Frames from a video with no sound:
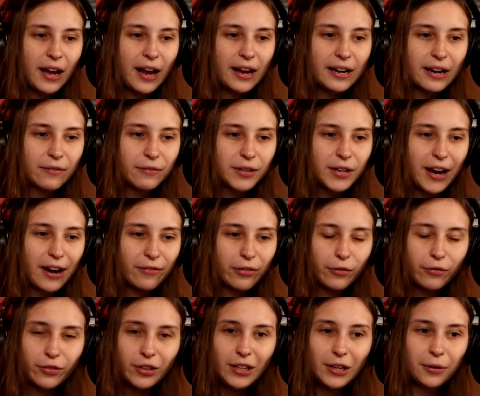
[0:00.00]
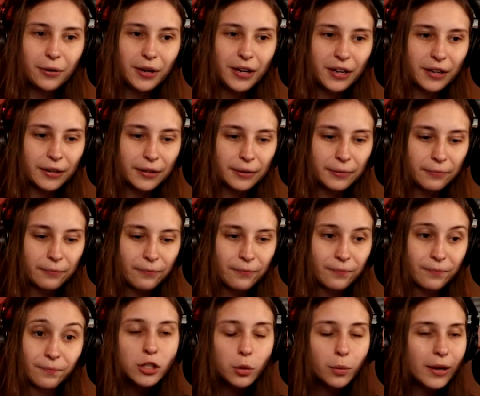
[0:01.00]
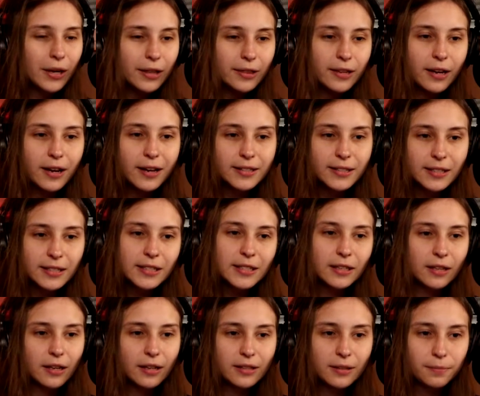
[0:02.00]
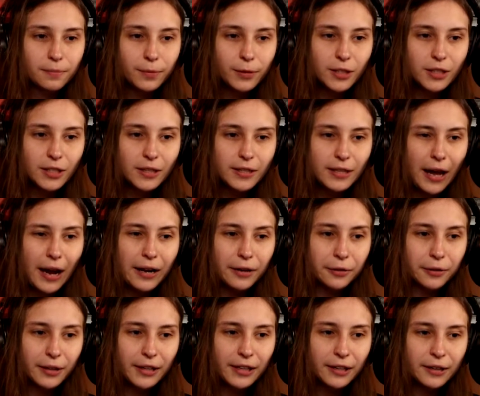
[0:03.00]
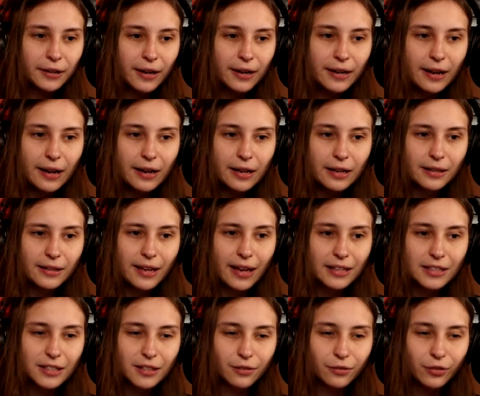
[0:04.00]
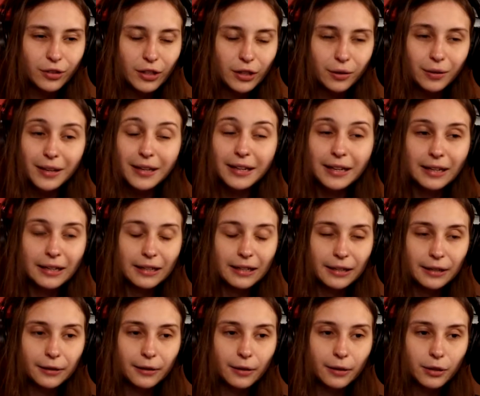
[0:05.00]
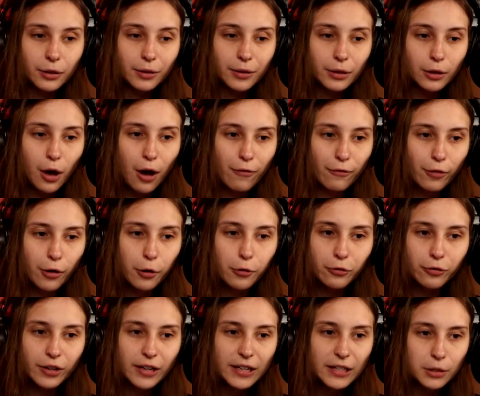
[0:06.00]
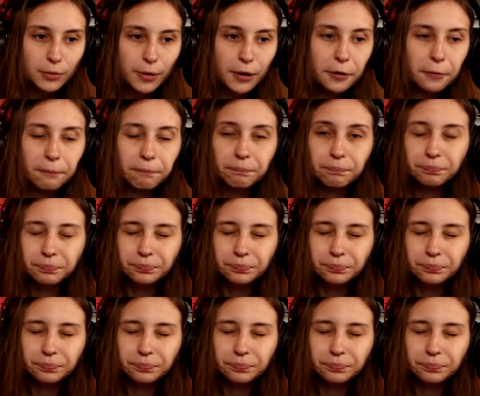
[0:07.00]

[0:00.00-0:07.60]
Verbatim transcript: And then we have the video here. So what it does is it puts the title here and then it gets the video link in here and you can hover over it as well.